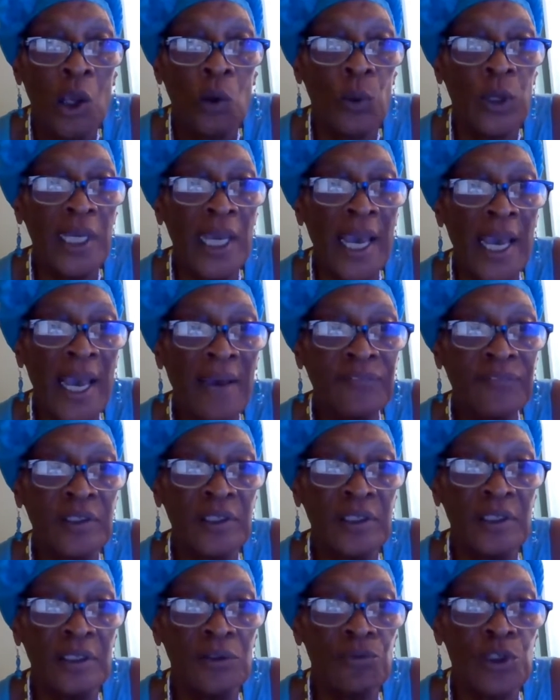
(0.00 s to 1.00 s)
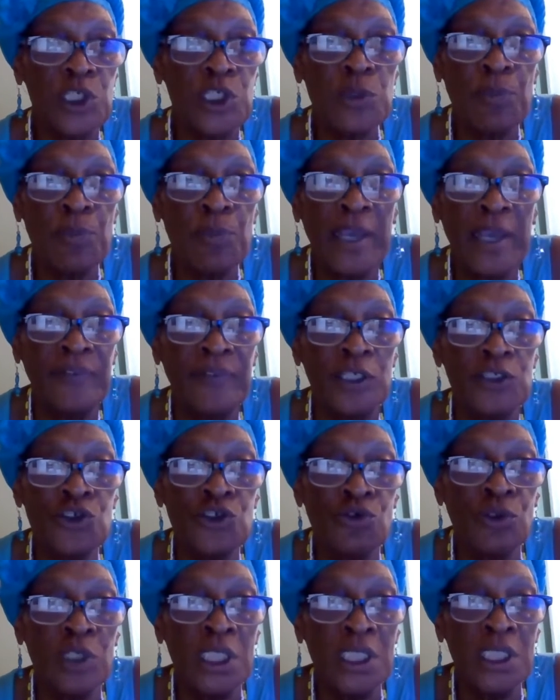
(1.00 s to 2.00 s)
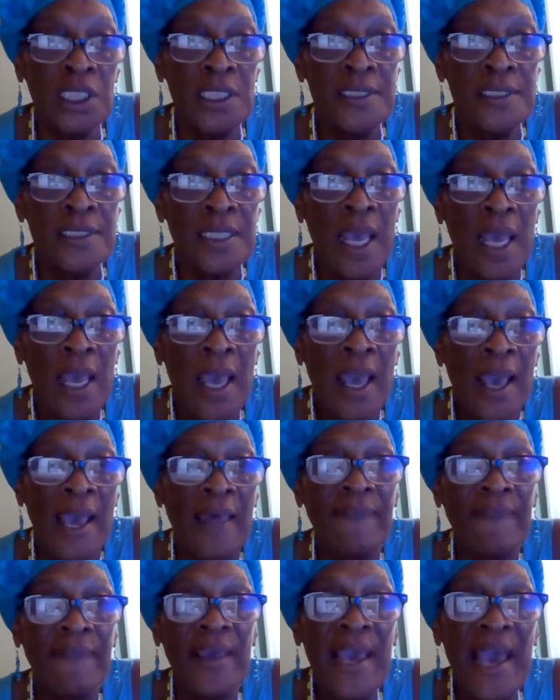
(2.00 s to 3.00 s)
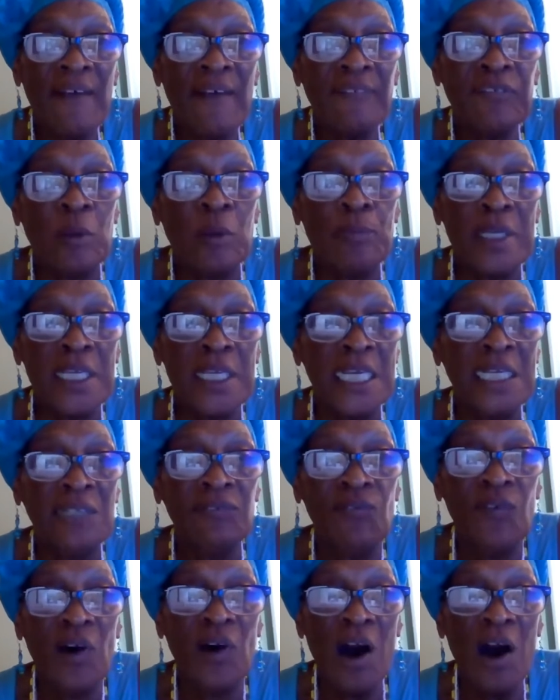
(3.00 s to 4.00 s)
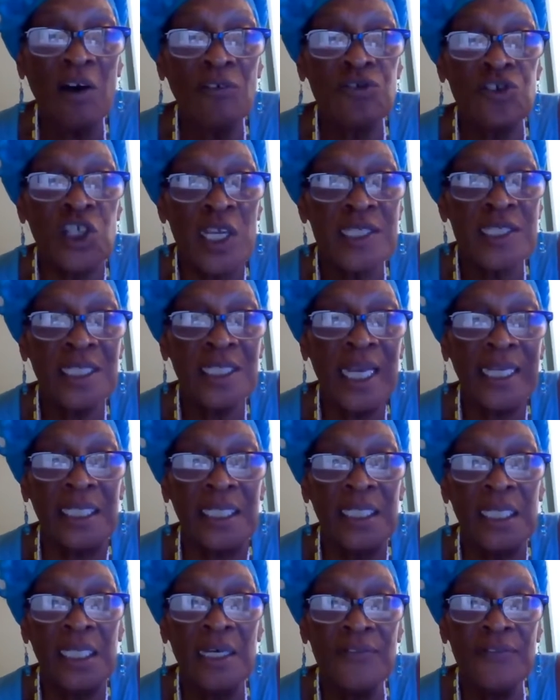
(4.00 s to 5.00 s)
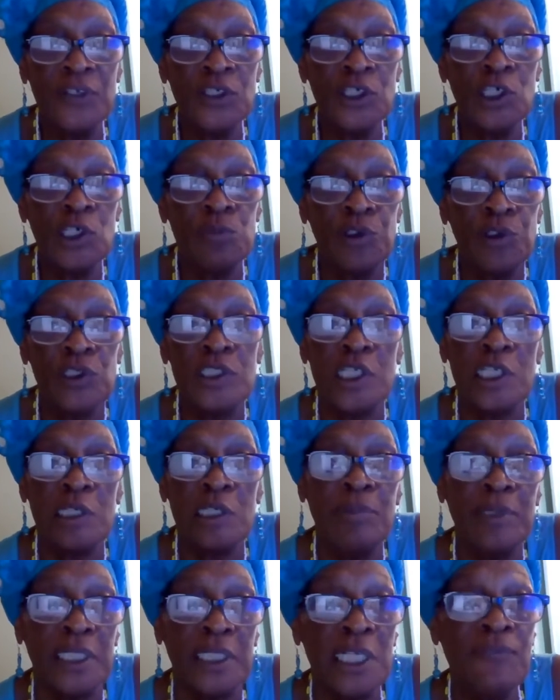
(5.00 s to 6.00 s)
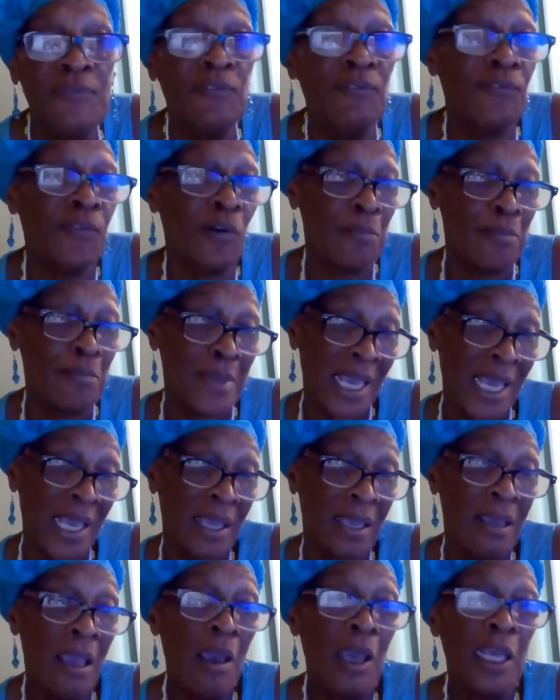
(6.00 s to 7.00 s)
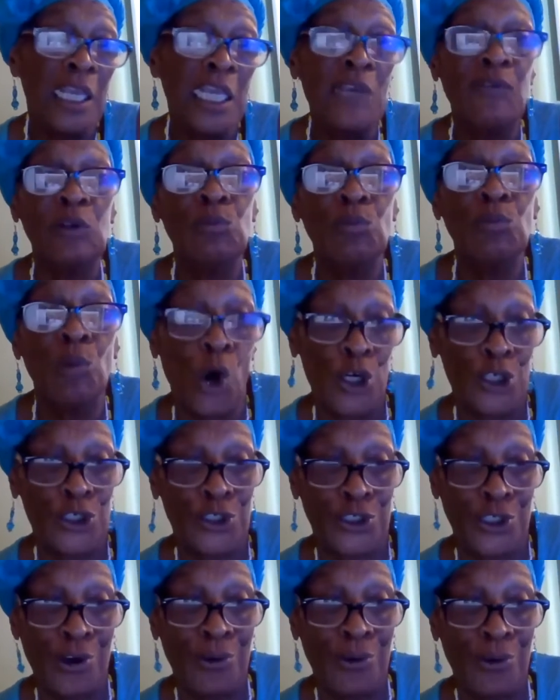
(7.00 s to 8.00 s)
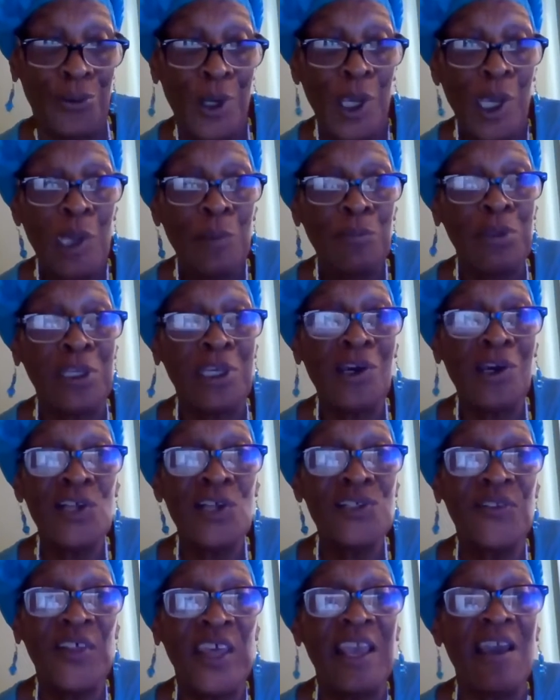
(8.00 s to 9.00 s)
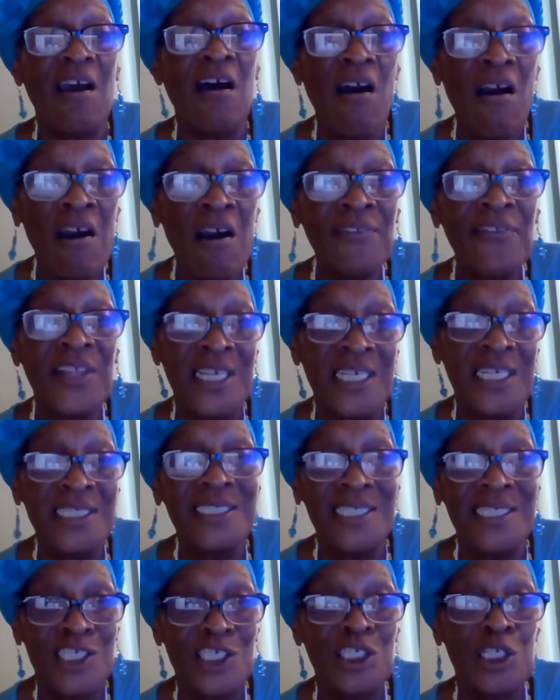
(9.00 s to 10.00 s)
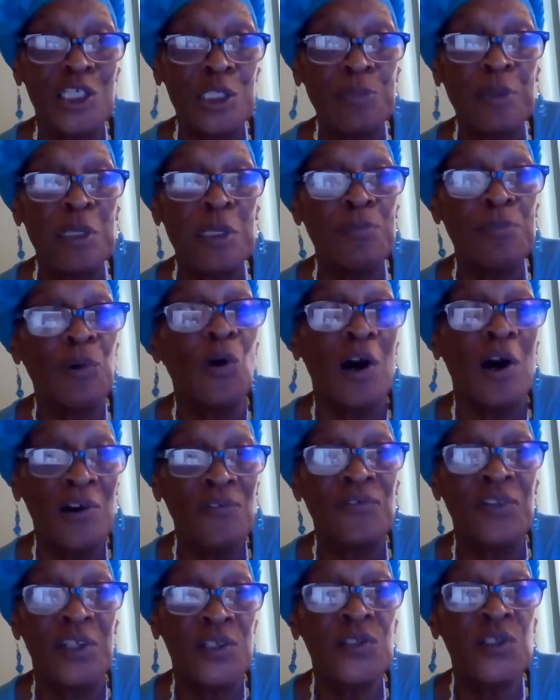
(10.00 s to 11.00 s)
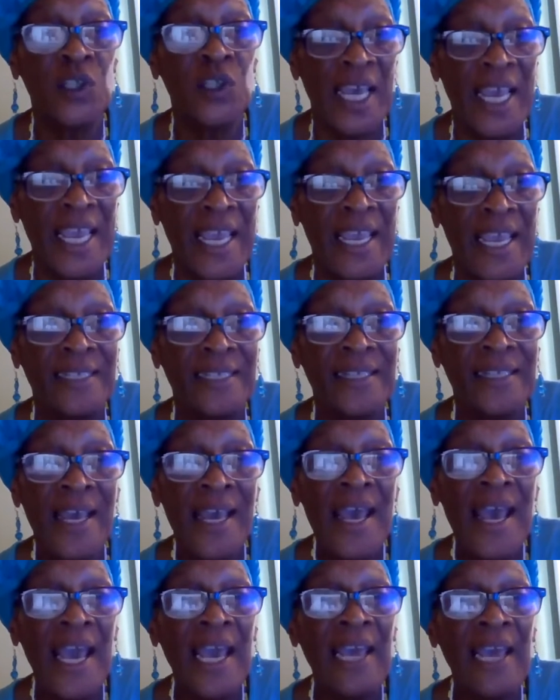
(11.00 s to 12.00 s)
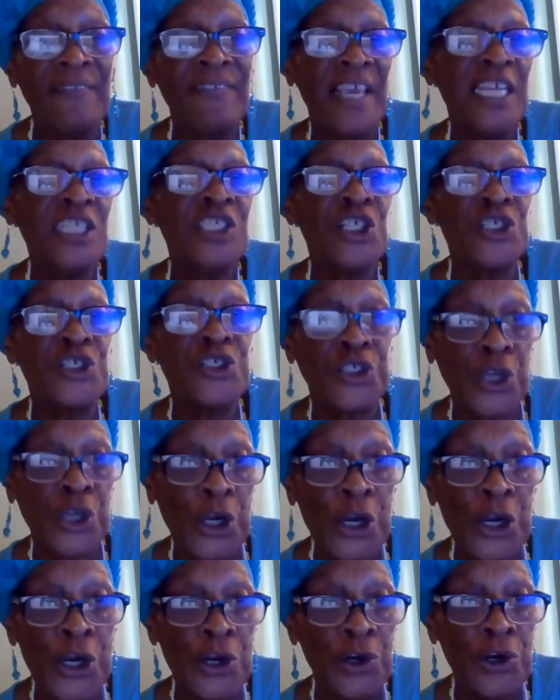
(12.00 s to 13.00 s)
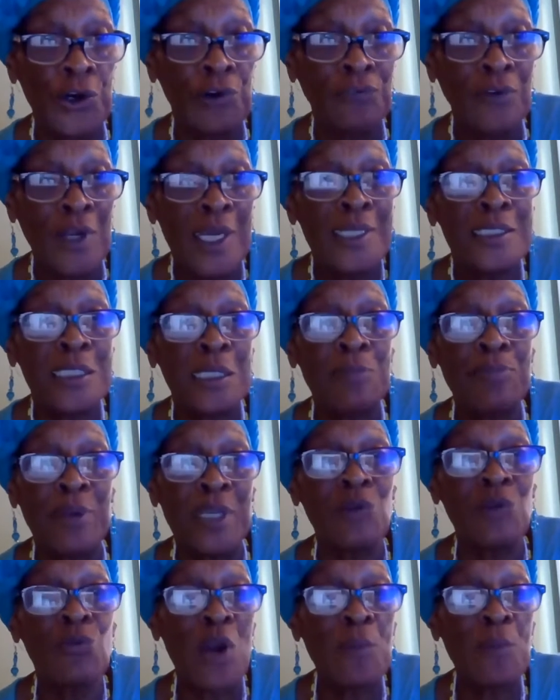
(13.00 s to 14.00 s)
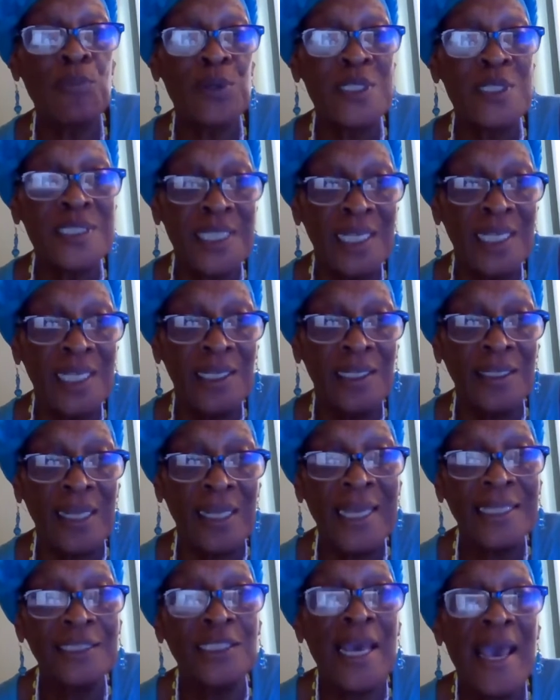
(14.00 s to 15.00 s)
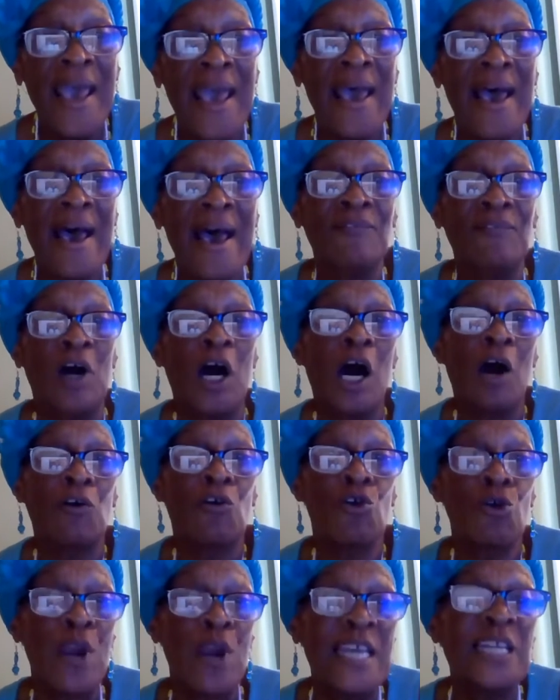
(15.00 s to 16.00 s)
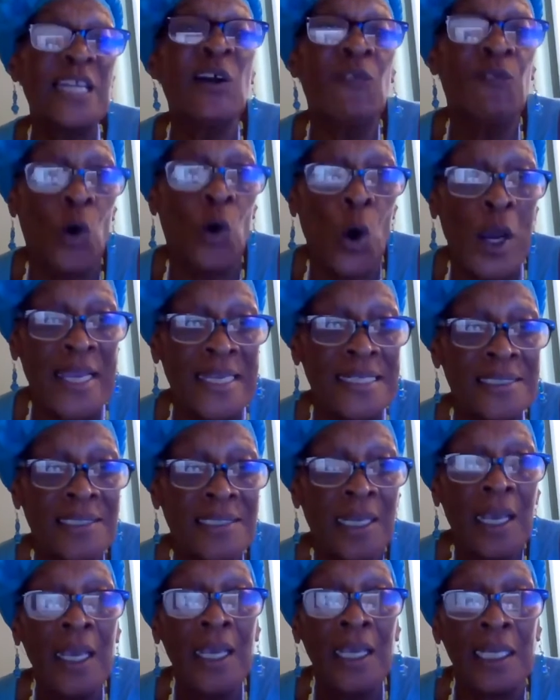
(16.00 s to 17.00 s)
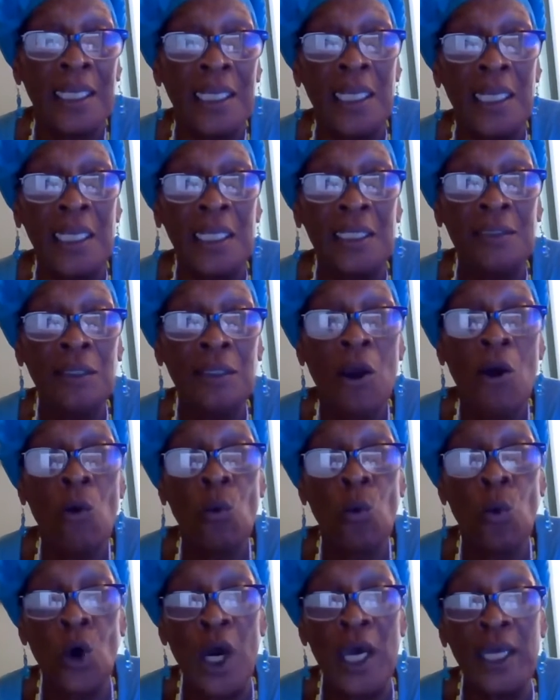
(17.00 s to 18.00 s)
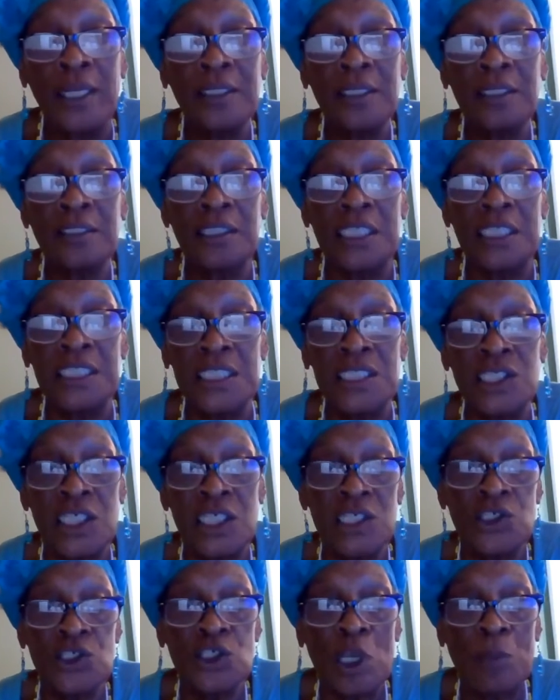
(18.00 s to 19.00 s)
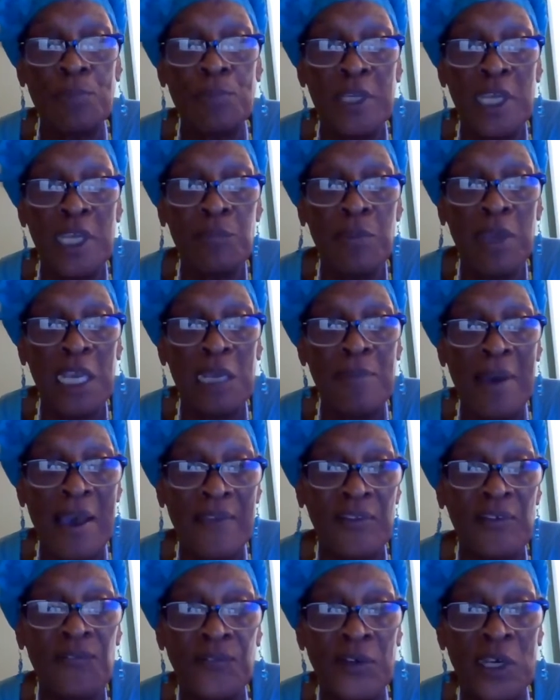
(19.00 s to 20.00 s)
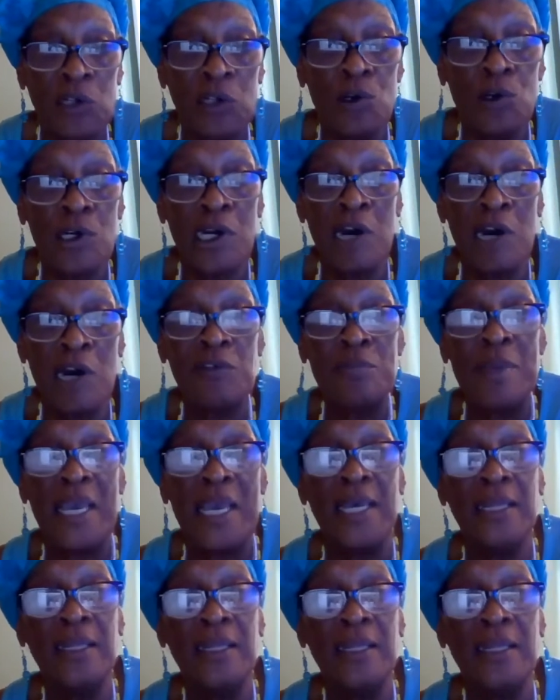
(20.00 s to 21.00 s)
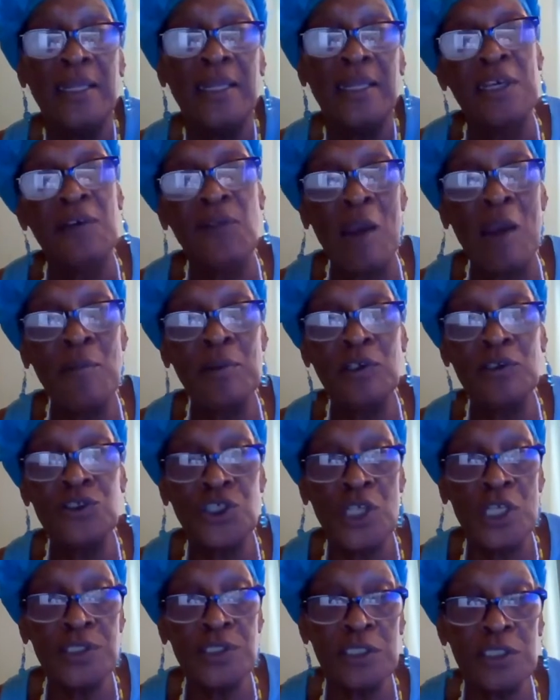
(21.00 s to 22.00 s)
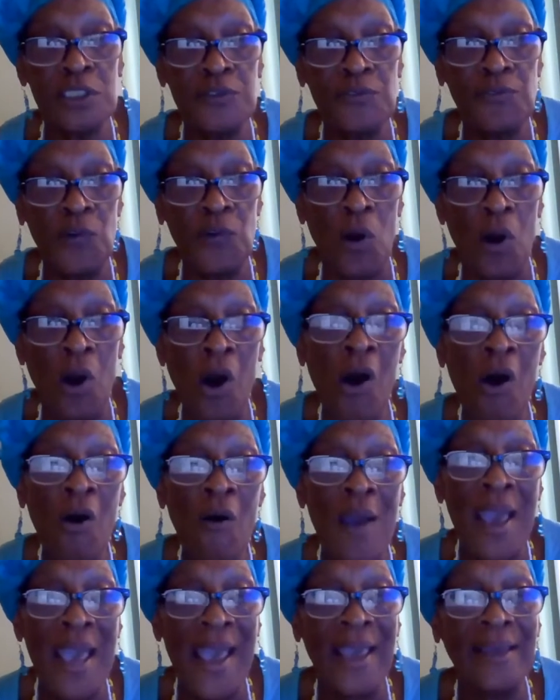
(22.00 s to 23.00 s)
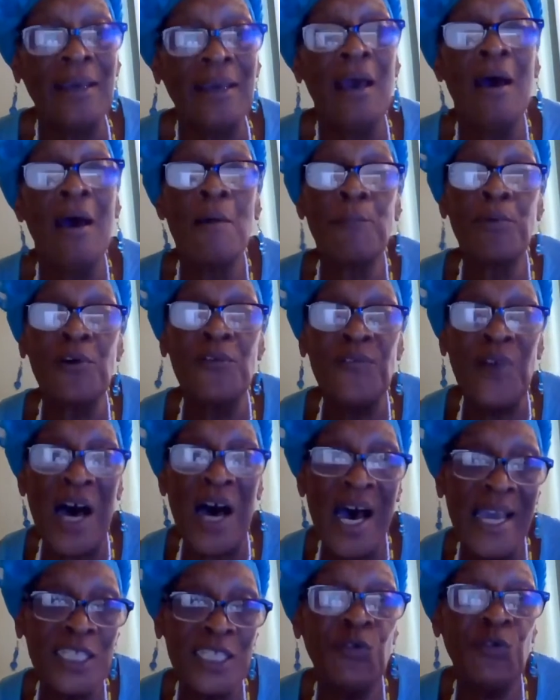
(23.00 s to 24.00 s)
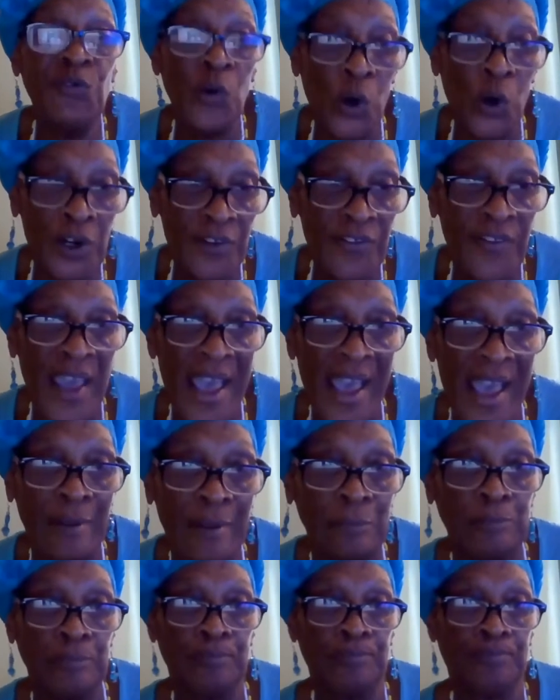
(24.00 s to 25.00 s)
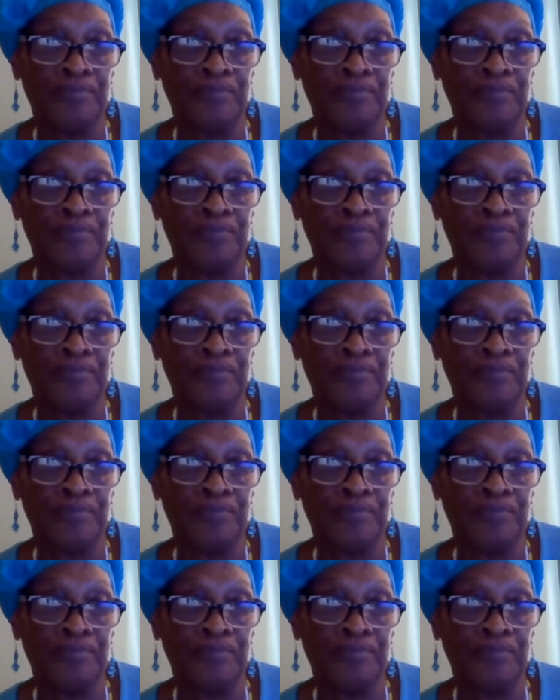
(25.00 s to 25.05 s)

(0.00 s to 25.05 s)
We have to respect their treaties, and they have to be involved just like any other community, but even for me, even more so, because they are the indigenous people of this land, and they deserve to be represented and to have a greater voice in what the decisions are being made by the federal government. The Environmental Justice for All Act provides for that.